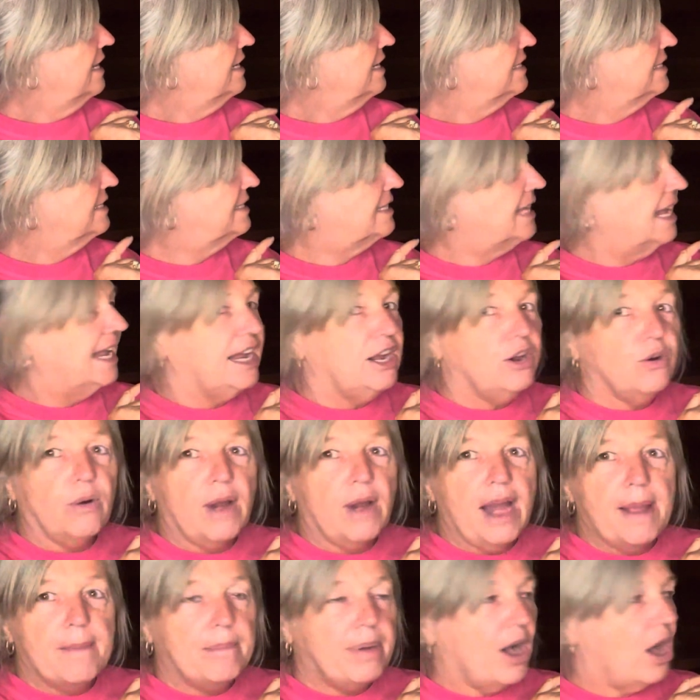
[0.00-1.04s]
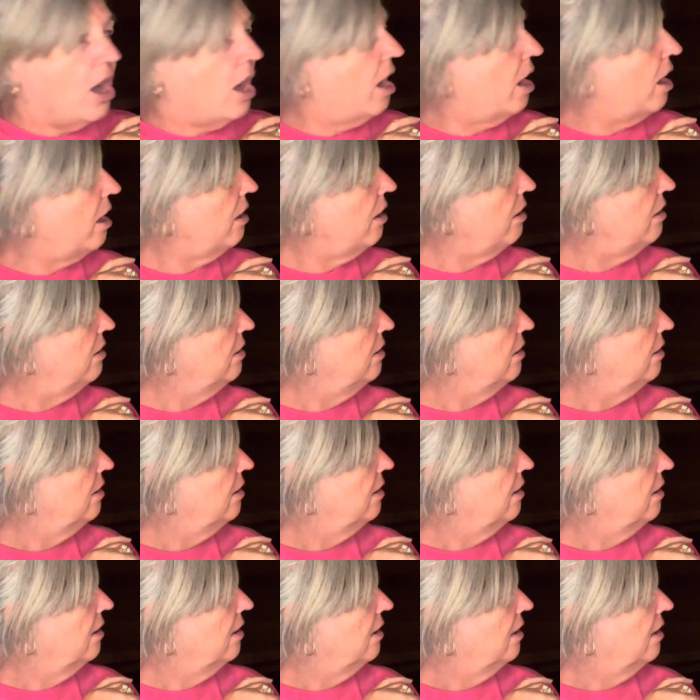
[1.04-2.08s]
see, Grandpa?
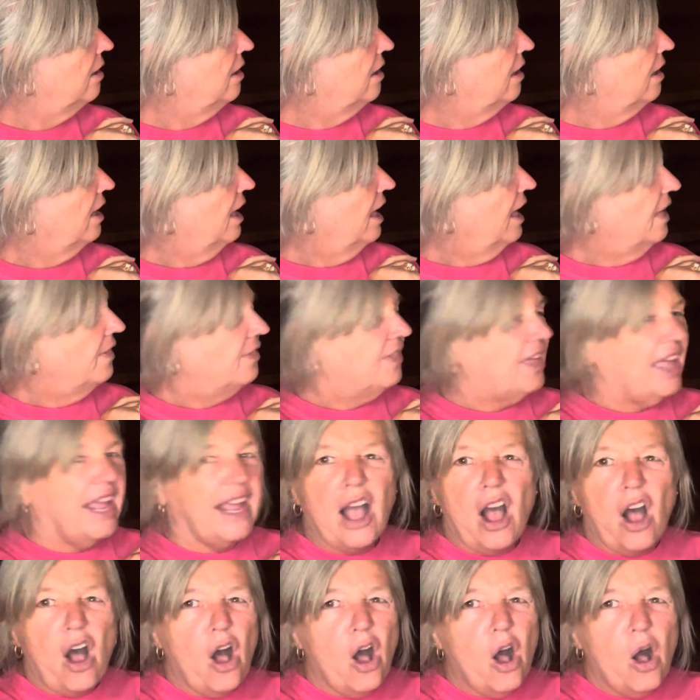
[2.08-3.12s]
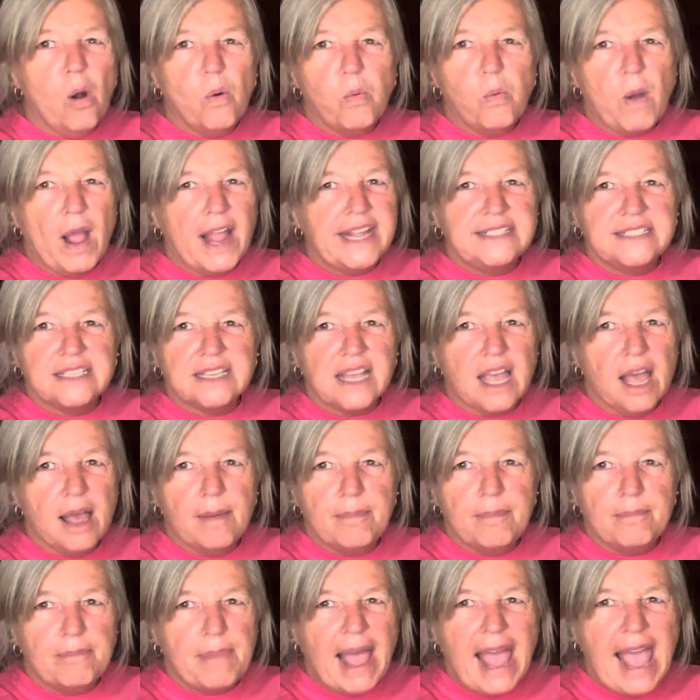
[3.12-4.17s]
They always
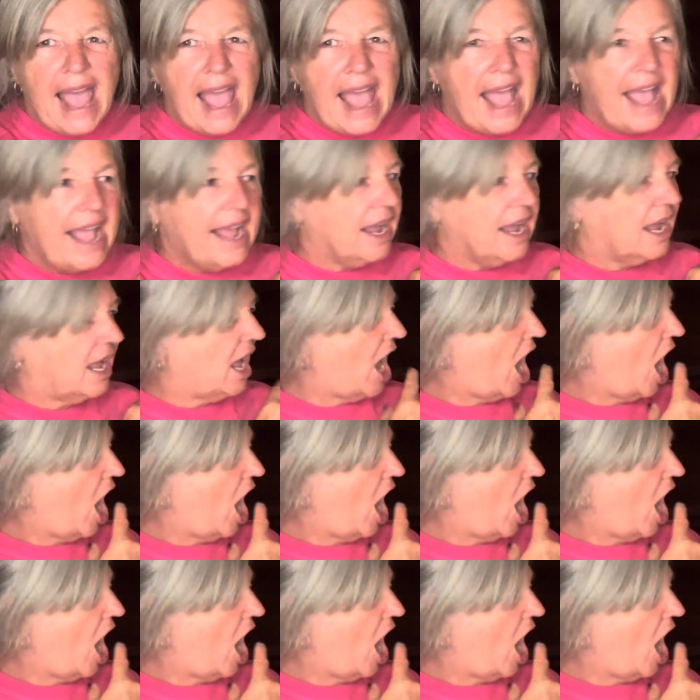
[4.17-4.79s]
come back.